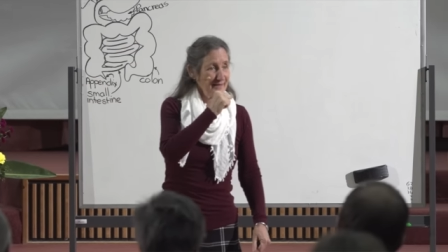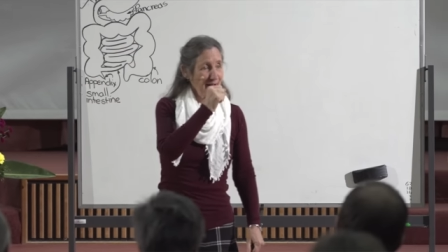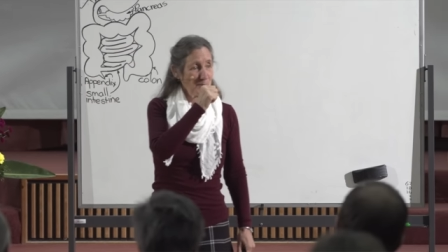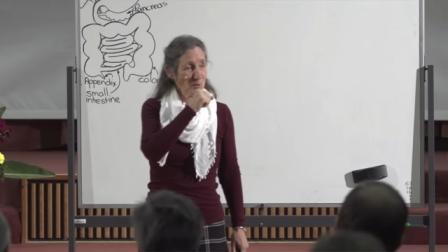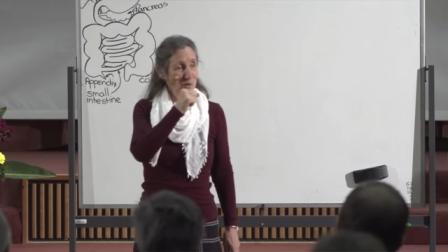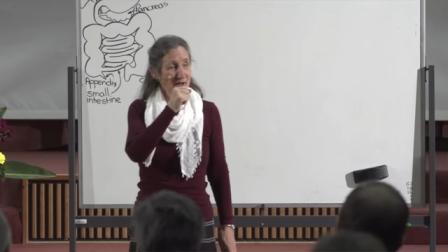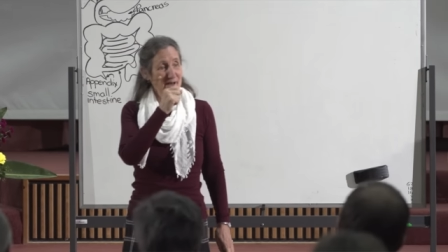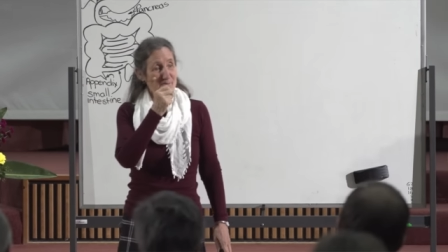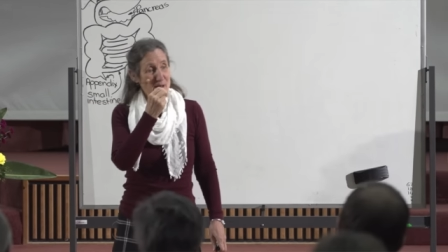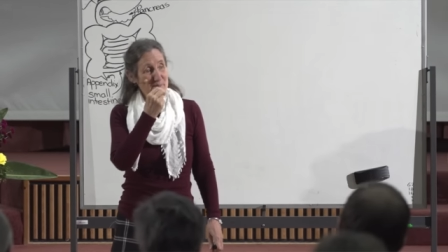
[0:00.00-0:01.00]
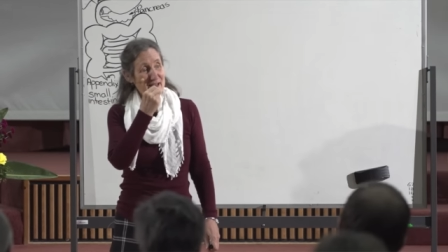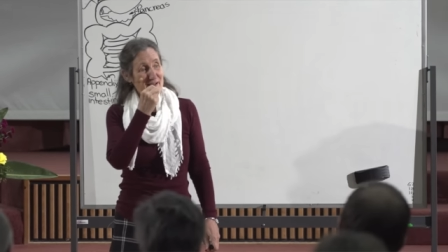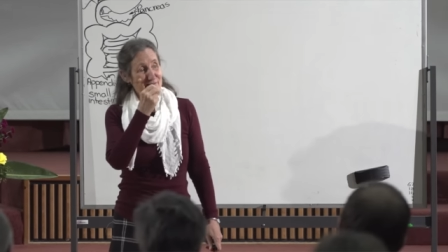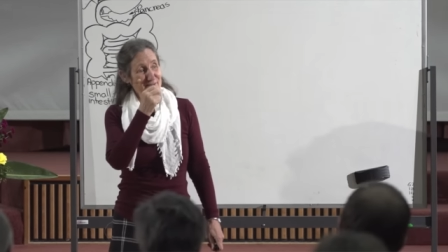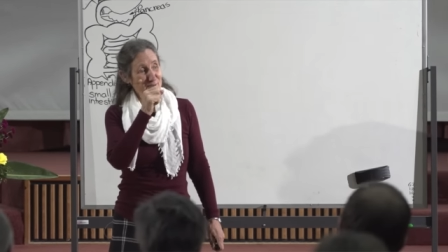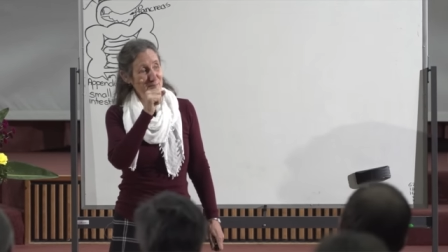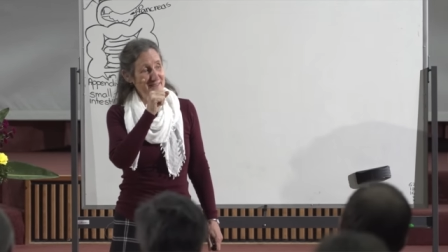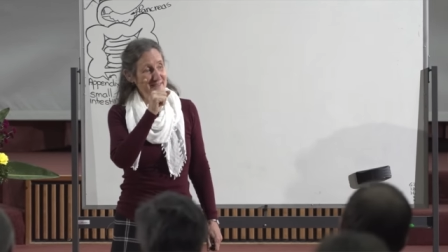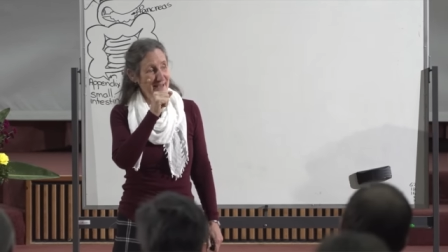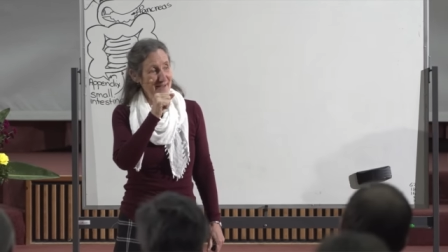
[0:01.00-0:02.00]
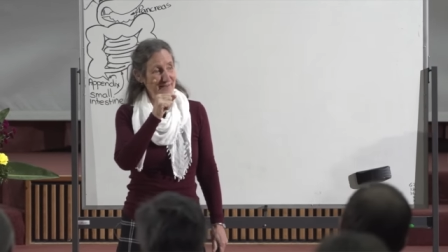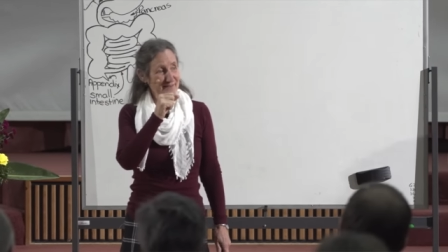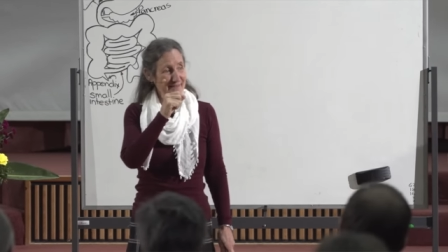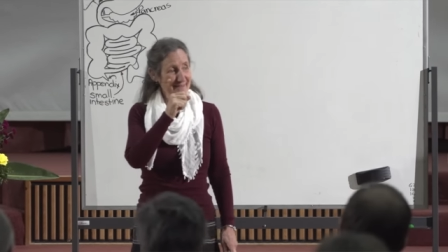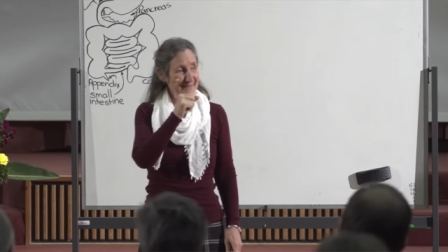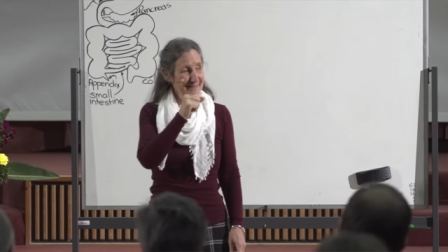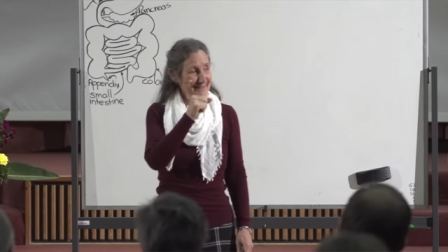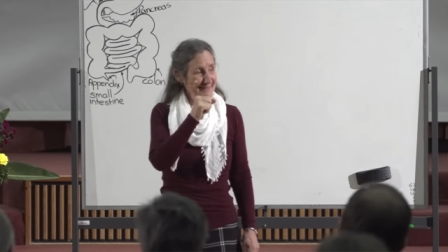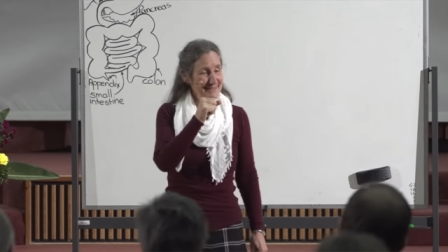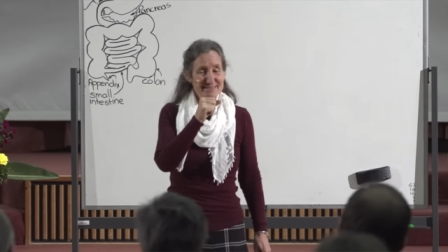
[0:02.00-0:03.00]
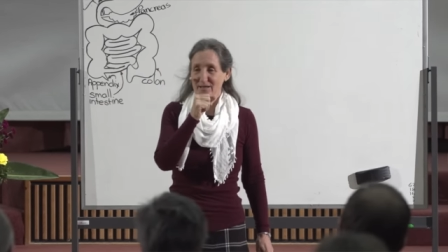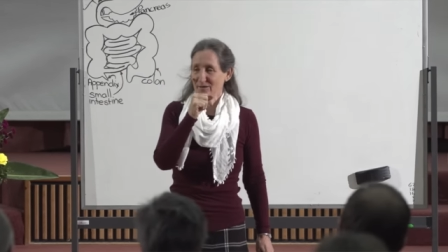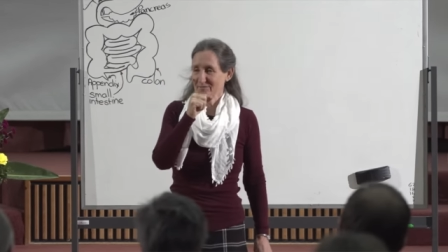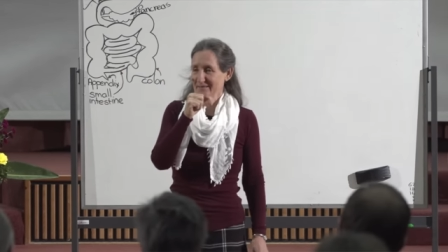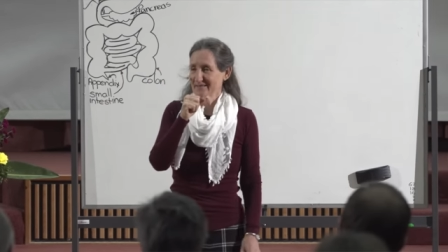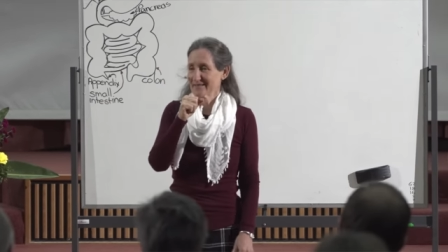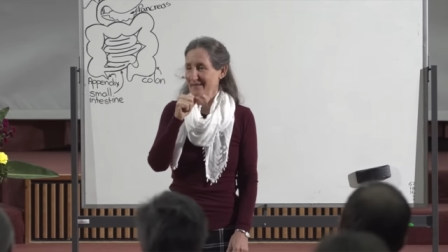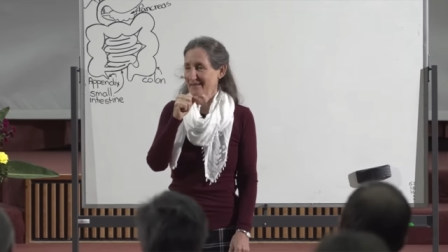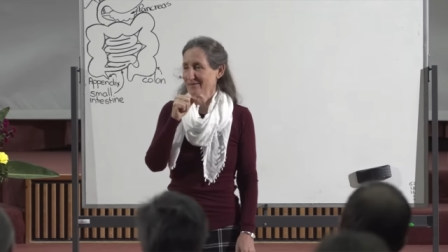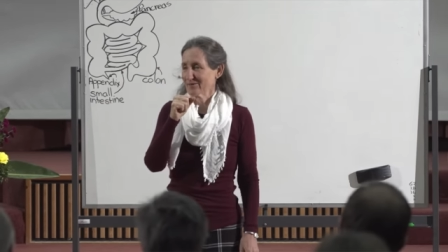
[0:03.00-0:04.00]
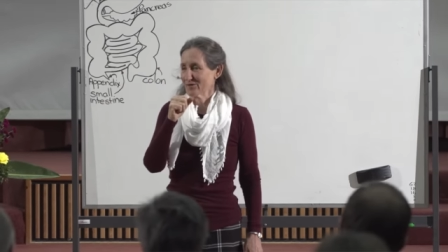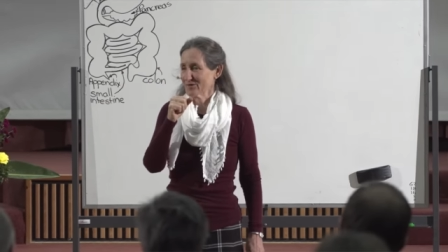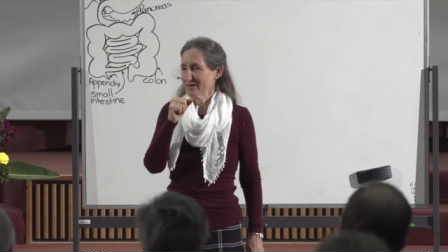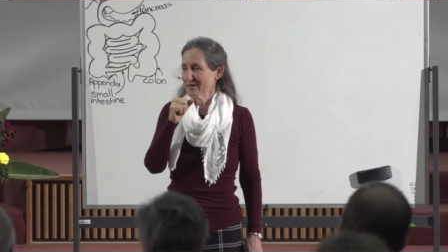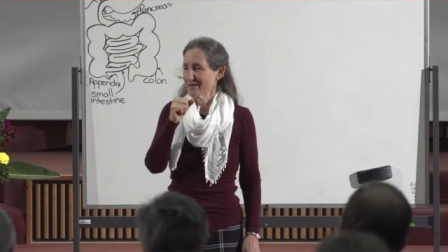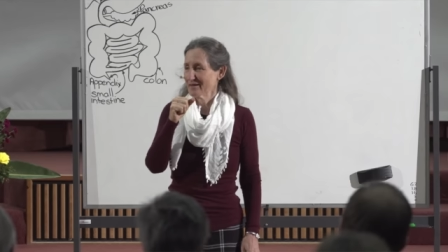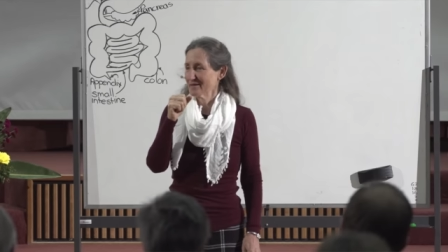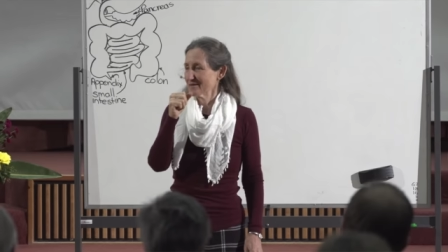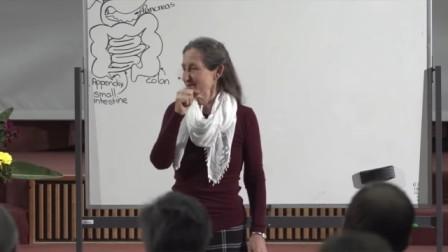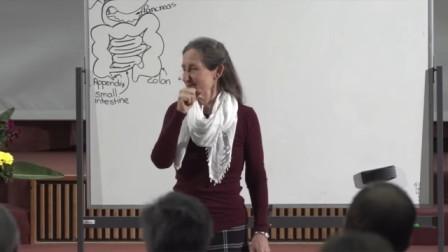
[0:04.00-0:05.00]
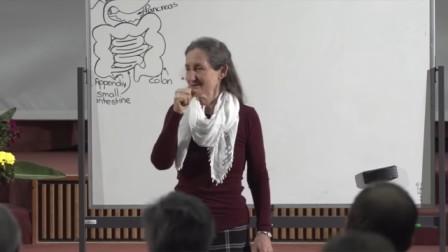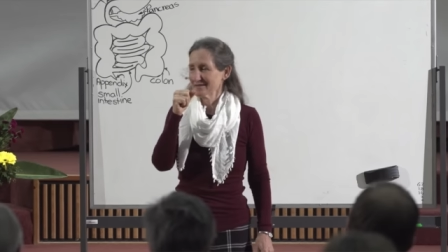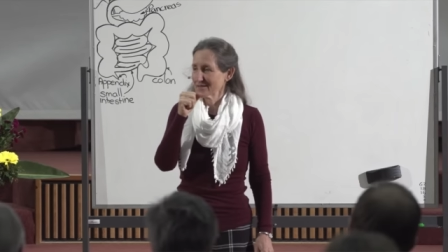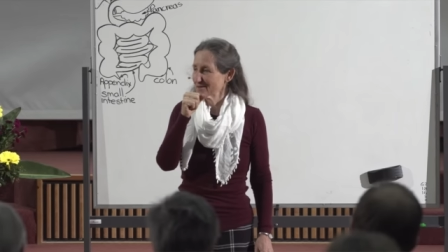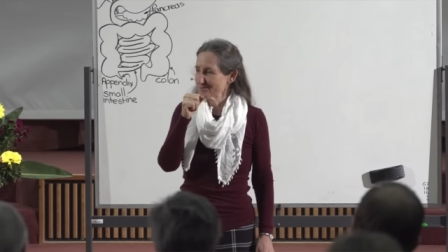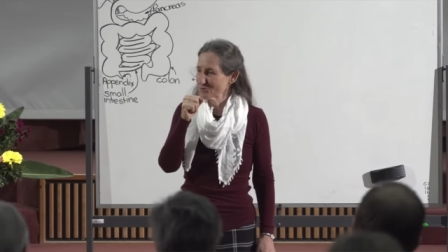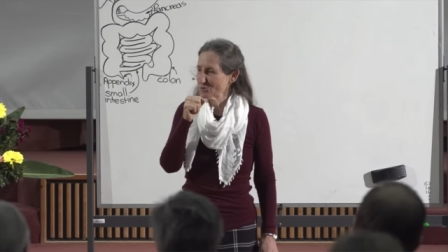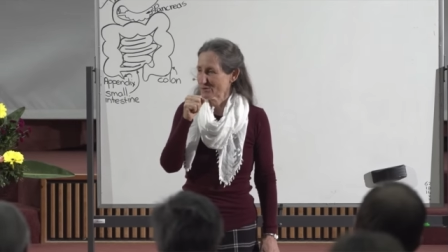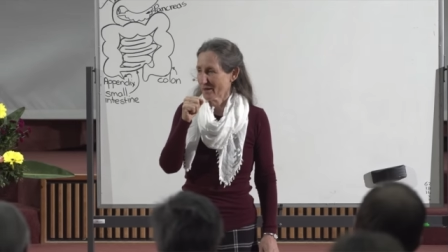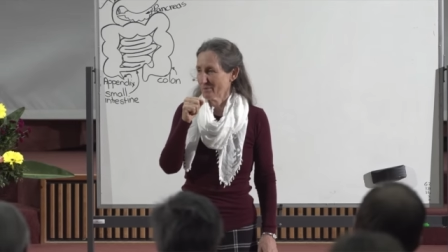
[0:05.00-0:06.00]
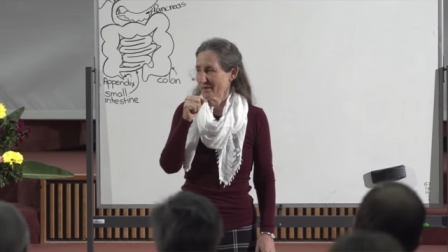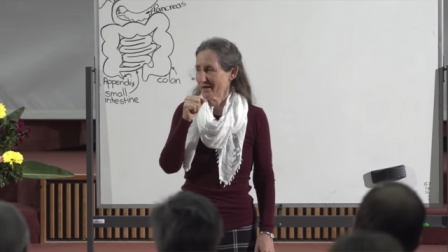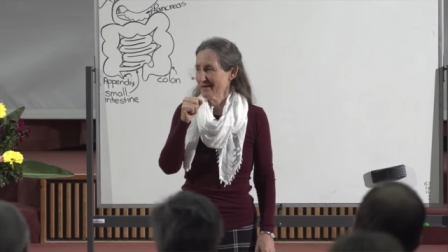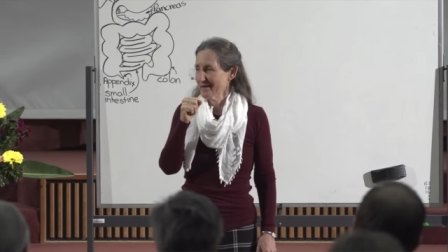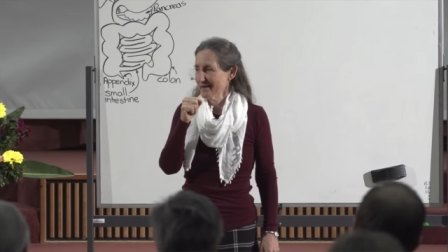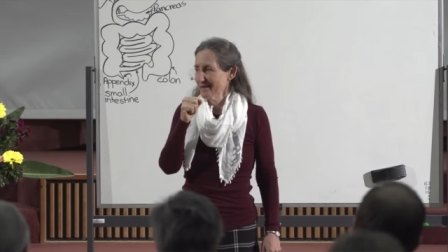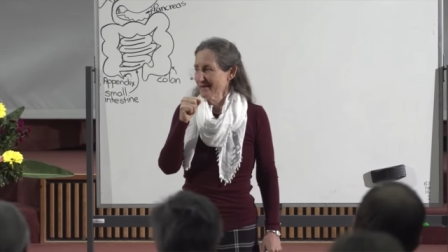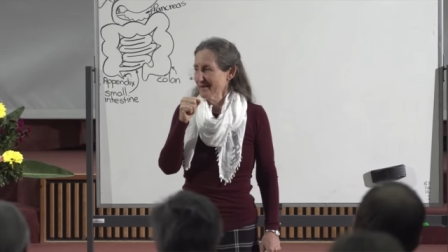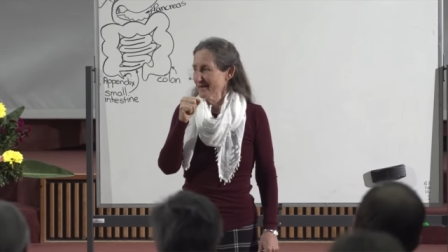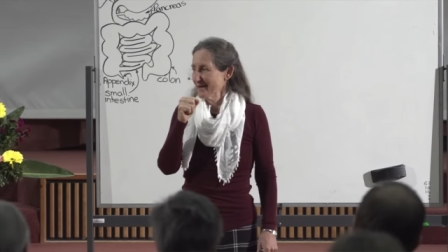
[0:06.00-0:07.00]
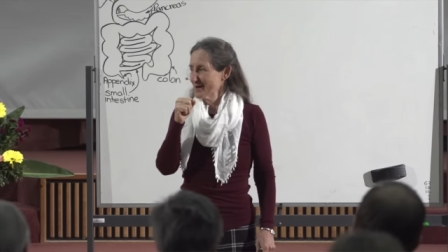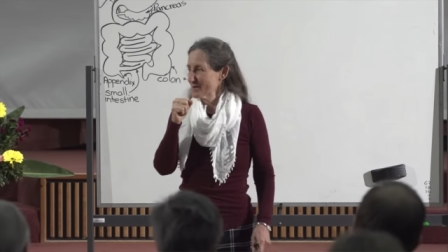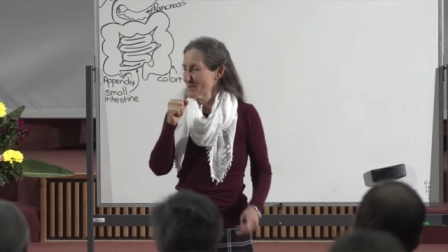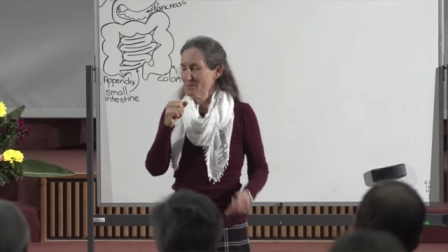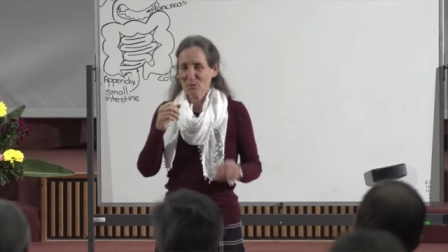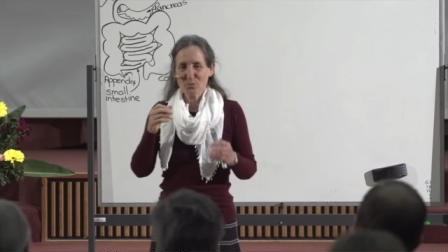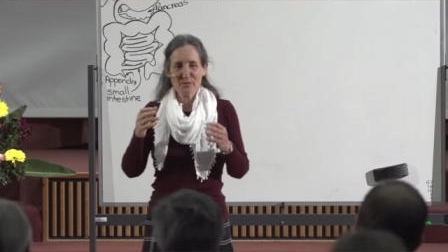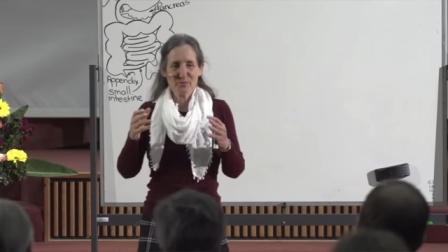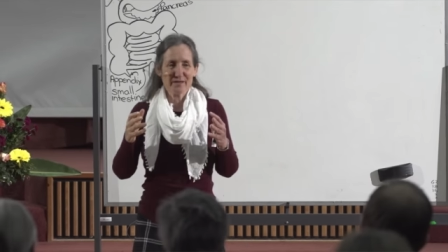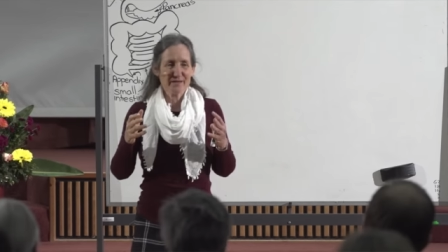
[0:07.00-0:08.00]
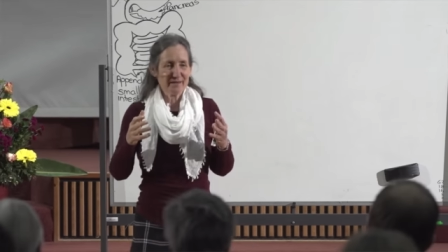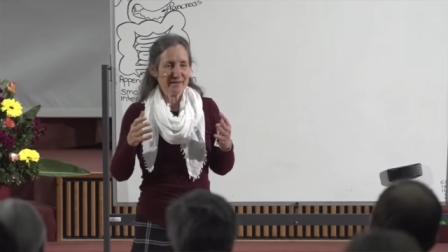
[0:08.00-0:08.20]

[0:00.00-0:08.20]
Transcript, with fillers: gum away, maybe have little bits out of a celery stick or a stick of cucumber. And I remember we were